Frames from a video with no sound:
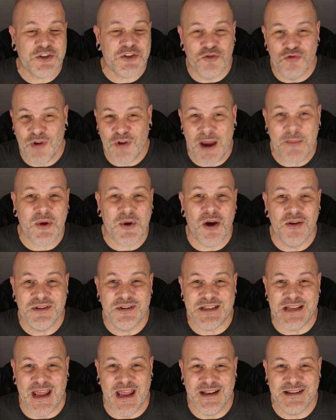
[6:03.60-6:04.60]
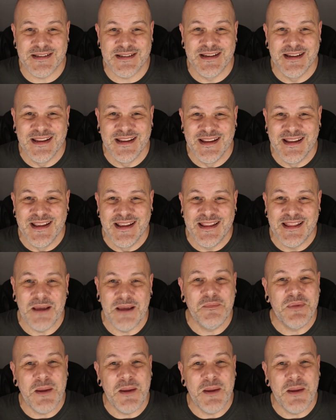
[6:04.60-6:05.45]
crap content, then